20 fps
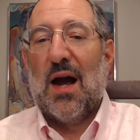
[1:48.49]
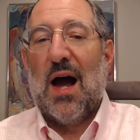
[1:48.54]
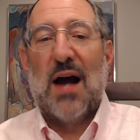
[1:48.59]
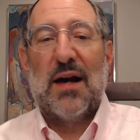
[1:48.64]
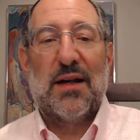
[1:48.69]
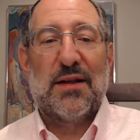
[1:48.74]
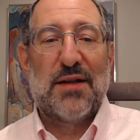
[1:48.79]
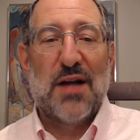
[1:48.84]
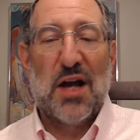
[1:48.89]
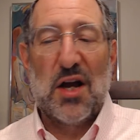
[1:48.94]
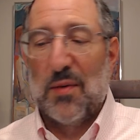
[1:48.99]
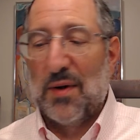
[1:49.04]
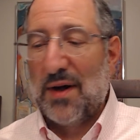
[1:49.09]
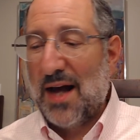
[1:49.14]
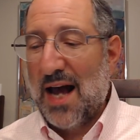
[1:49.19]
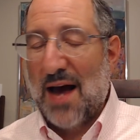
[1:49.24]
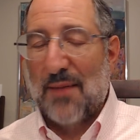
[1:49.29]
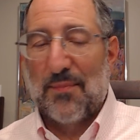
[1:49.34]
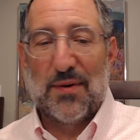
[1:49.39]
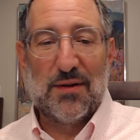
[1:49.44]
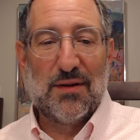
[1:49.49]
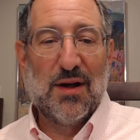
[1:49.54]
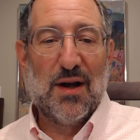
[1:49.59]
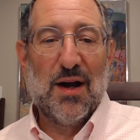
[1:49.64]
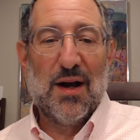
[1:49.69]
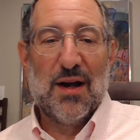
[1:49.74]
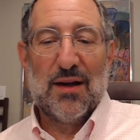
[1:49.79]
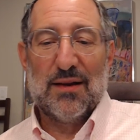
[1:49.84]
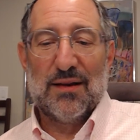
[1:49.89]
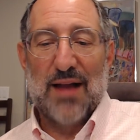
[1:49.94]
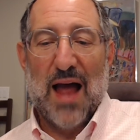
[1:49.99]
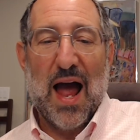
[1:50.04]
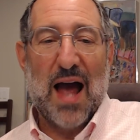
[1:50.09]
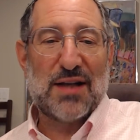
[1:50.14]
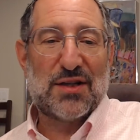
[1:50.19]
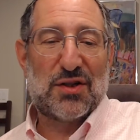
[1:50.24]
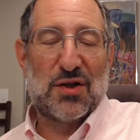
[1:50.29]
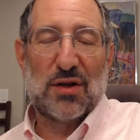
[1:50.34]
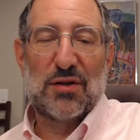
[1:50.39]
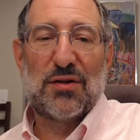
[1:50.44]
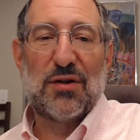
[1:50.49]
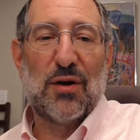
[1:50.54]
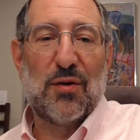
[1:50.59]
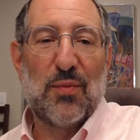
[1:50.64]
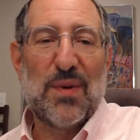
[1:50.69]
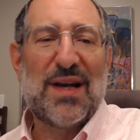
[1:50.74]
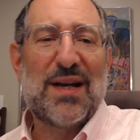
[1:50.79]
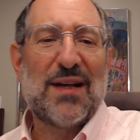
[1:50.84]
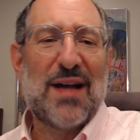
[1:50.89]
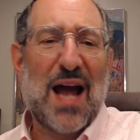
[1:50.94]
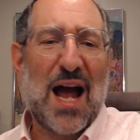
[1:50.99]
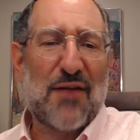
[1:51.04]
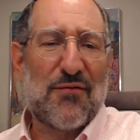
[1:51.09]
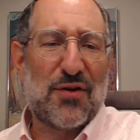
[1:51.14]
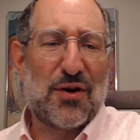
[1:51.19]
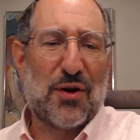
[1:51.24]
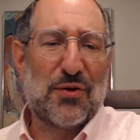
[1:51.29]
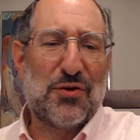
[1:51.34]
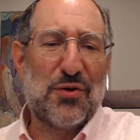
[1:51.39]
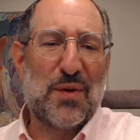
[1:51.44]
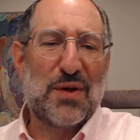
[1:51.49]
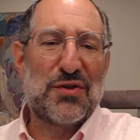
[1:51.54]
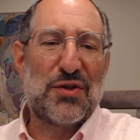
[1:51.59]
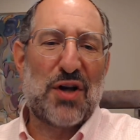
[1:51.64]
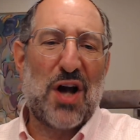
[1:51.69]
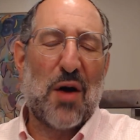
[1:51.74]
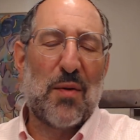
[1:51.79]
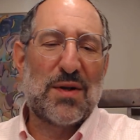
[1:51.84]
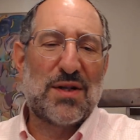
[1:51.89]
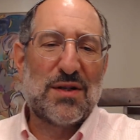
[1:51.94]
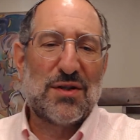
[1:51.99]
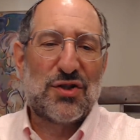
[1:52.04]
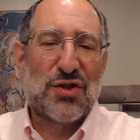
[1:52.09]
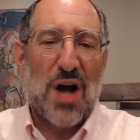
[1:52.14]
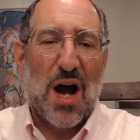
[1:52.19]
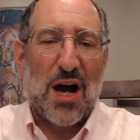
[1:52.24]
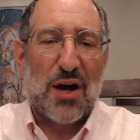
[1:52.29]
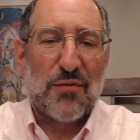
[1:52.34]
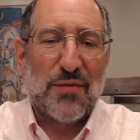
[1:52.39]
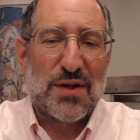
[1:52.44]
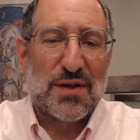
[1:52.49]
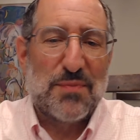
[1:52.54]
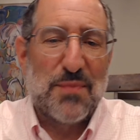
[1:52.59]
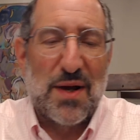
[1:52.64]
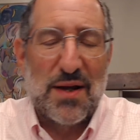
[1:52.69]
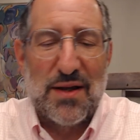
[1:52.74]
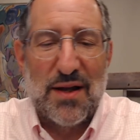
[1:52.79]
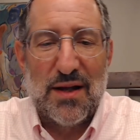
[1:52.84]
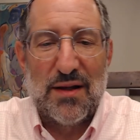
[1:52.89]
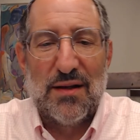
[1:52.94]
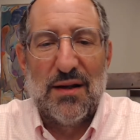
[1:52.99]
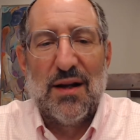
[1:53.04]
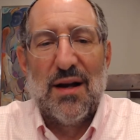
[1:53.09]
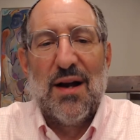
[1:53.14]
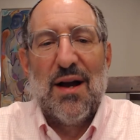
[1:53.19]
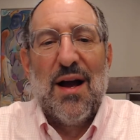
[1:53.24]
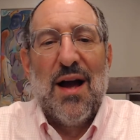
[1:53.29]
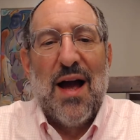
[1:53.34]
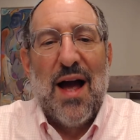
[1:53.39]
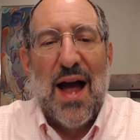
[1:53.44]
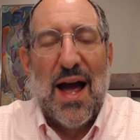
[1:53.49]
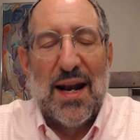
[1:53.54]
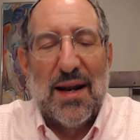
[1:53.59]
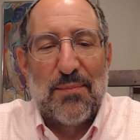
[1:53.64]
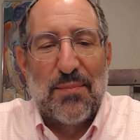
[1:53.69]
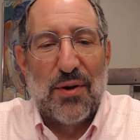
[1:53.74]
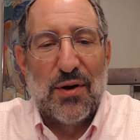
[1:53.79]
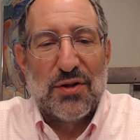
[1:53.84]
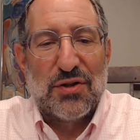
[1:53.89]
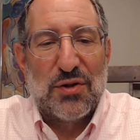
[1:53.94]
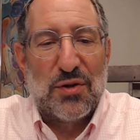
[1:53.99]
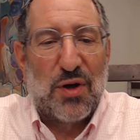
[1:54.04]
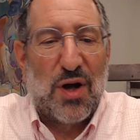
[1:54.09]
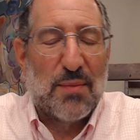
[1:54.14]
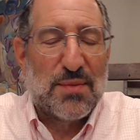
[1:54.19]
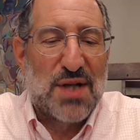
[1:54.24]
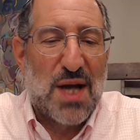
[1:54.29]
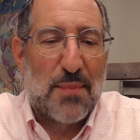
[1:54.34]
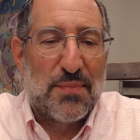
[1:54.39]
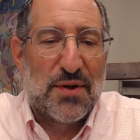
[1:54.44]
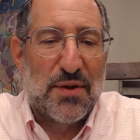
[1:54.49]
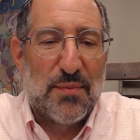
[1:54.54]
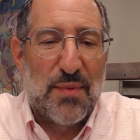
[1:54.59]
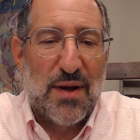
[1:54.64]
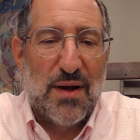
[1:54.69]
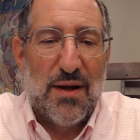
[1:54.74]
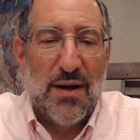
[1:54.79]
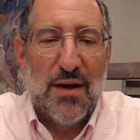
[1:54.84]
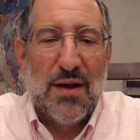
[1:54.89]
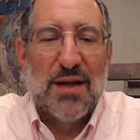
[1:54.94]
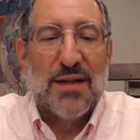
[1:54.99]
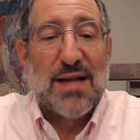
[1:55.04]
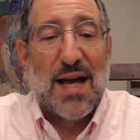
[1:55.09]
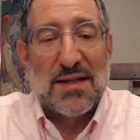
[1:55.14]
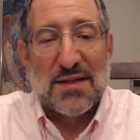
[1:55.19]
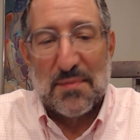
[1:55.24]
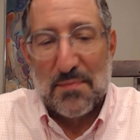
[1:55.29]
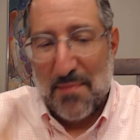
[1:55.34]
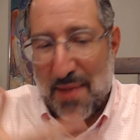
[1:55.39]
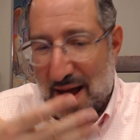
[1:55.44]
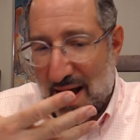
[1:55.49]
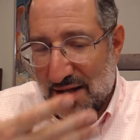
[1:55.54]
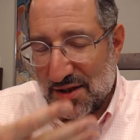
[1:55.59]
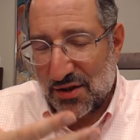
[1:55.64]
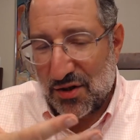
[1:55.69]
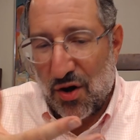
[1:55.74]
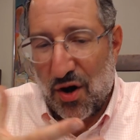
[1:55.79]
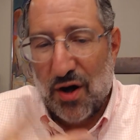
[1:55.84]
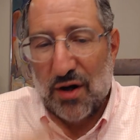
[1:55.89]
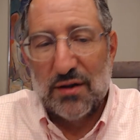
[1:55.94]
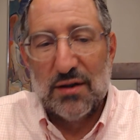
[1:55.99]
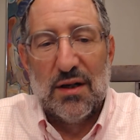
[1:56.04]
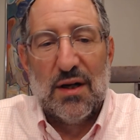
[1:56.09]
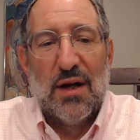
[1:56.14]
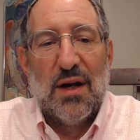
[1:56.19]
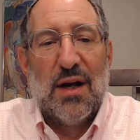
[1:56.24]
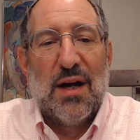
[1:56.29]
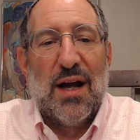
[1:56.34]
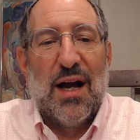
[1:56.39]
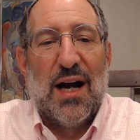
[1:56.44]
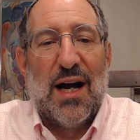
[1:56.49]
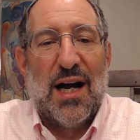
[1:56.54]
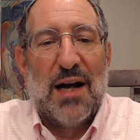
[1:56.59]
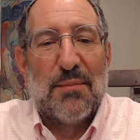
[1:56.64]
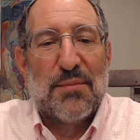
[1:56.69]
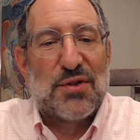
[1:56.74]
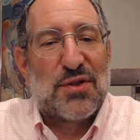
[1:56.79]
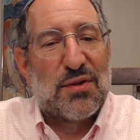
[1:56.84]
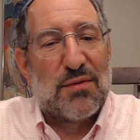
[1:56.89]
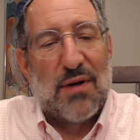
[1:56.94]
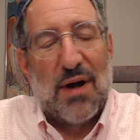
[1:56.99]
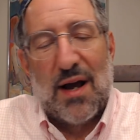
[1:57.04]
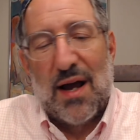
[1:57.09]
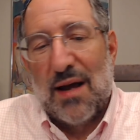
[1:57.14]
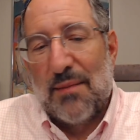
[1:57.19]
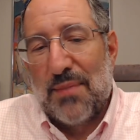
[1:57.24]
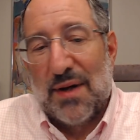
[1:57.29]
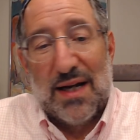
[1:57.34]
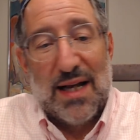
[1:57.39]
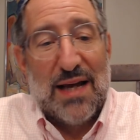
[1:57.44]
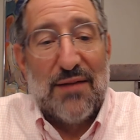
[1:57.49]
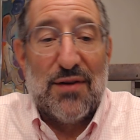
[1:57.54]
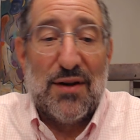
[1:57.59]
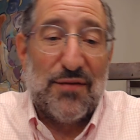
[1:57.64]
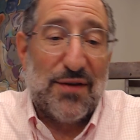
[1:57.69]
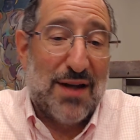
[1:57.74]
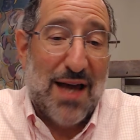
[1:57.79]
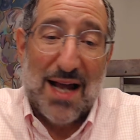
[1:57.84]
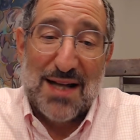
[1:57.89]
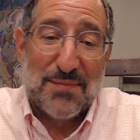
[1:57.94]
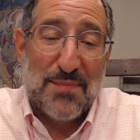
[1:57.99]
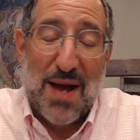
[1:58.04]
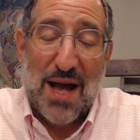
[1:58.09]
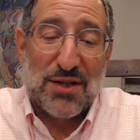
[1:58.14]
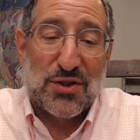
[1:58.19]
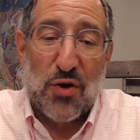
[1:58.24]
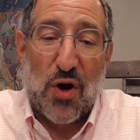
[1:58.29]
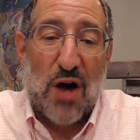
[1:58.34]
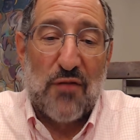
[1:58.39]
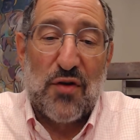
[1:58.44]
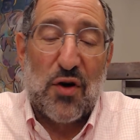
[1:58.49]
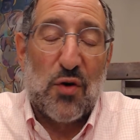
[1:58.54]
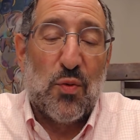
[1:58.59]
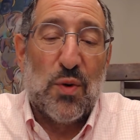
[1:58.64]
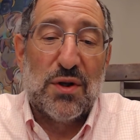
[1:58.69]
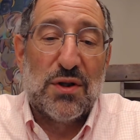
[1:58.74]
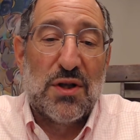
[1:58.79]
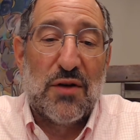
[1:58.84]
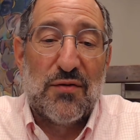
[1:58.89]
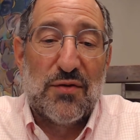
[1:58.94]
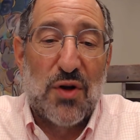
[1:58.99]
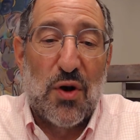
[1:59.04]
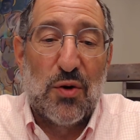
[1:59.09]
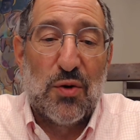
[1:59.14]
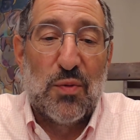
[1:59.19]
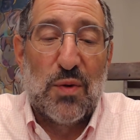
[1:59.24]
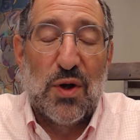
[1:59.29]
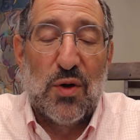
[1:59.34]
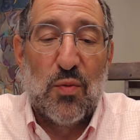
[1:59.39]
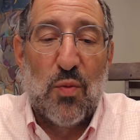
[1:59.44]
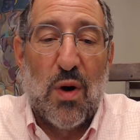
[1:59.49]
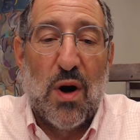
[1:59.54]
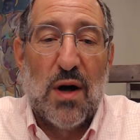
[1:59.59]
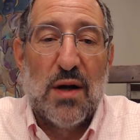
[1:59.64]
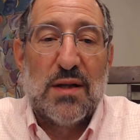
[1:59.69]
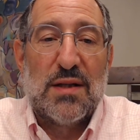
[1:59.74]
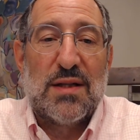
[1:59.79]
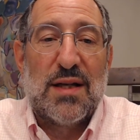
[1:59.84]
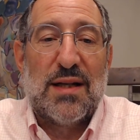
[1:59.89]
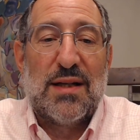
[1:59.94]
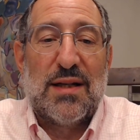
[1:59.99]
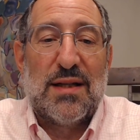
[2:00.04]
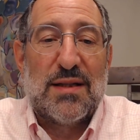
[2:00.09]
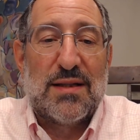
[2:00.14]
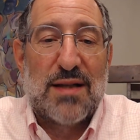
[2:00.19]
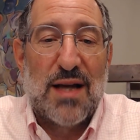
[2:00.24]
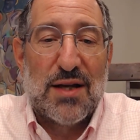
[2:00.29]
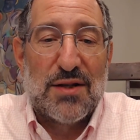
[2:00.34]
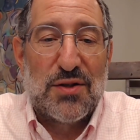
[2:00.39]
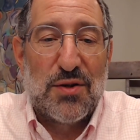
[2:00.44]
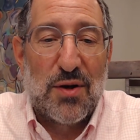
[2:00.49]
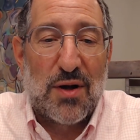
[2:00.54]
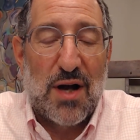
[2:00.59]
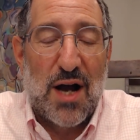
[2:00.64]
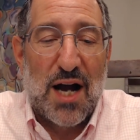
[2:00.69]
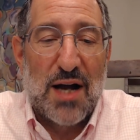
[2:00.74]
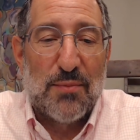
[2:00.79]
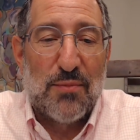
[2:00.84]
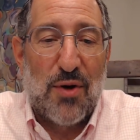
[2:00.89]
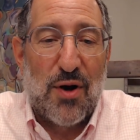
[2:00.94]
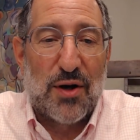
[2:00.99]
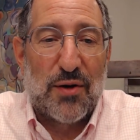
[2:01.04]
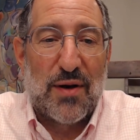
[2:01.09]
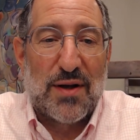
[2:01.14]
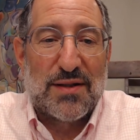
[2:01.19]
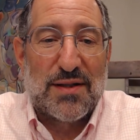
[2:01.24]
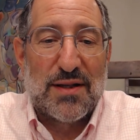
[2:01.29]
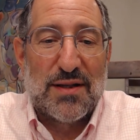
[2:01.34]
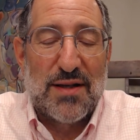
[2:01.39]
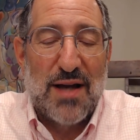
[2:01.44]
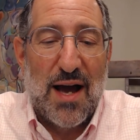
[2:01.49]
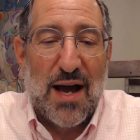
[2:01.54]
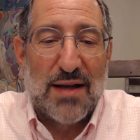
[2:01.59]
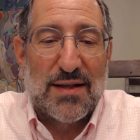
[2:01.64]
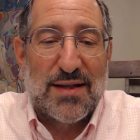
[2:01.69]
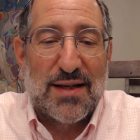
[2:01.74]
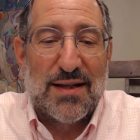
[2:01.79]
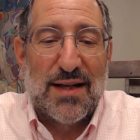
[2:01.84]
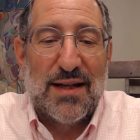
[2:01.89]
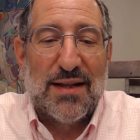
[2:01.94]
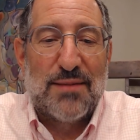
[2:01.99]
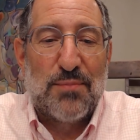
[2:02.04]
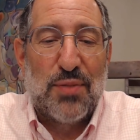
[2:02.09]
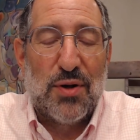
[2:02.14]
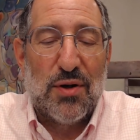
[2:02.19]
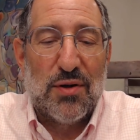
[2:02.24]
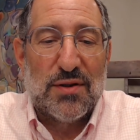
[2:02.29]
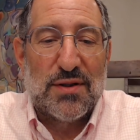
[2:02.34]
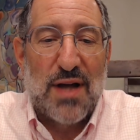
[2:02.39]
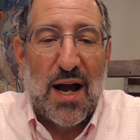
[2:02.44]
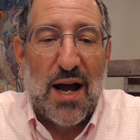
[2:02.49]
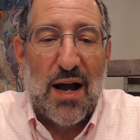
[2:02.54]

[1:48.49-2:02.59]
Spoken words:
I'm going to tell you what happened two weeks ago, I was in Shachar's Minyan, and a person comes up to me, he has a mask on, but even if he had his mask off, I wouldn't have known who he was, and he says, Yuchayim Martyr, I said, yes, and he pulls